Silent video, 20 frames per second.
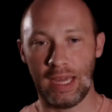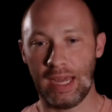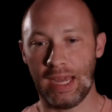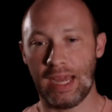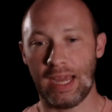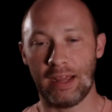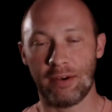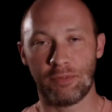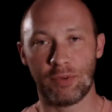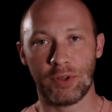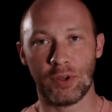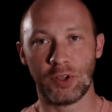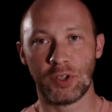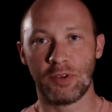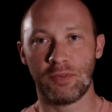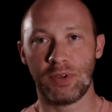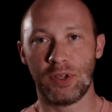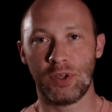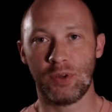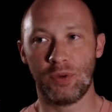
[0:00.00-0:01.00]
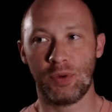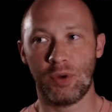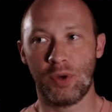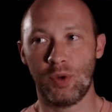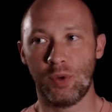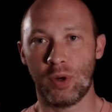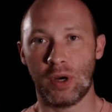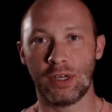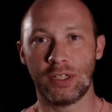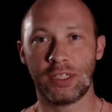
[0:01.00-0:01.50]
And for those of you
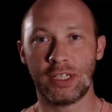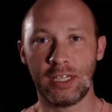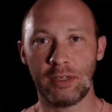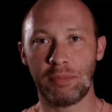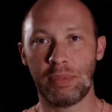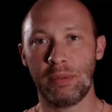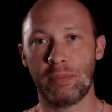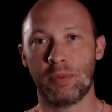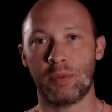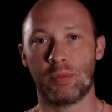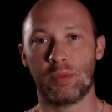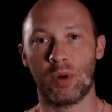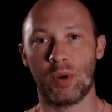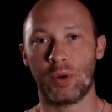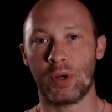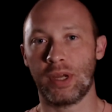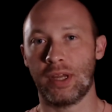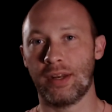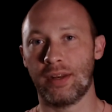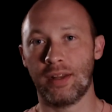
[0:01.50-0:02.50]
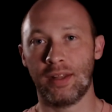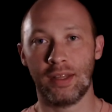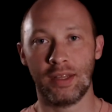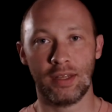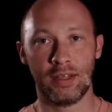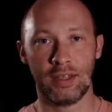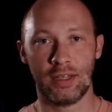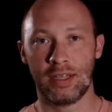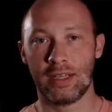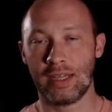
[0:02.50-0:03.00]
who are seeing people broken,
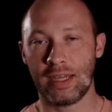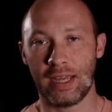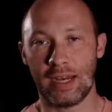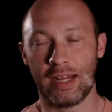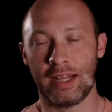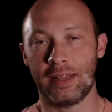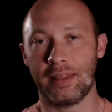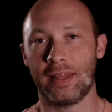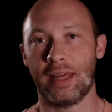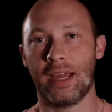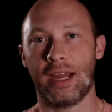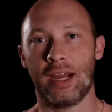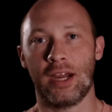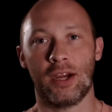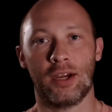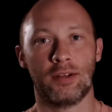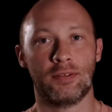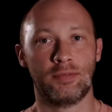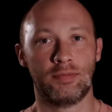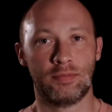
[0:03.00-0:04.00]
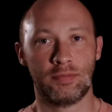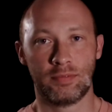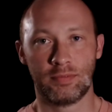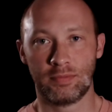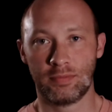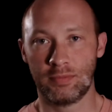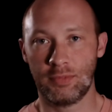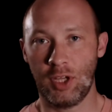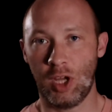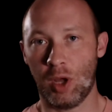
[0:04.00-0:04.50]
get in there,
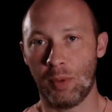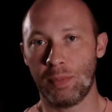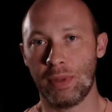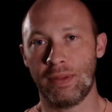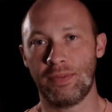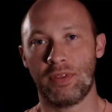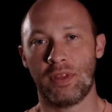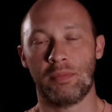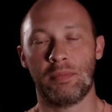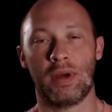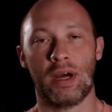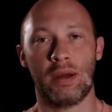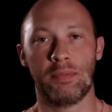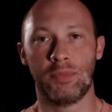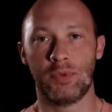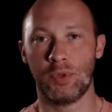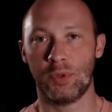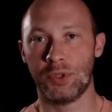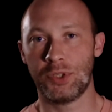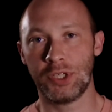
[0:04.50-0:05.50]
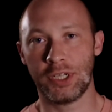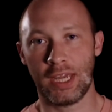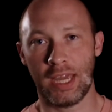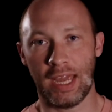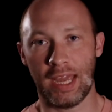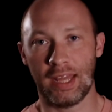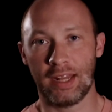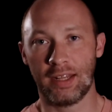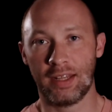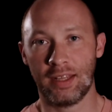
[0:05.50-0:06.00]
help lift them up, do what you
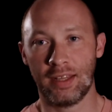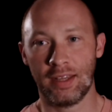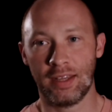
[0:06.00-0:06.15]
can.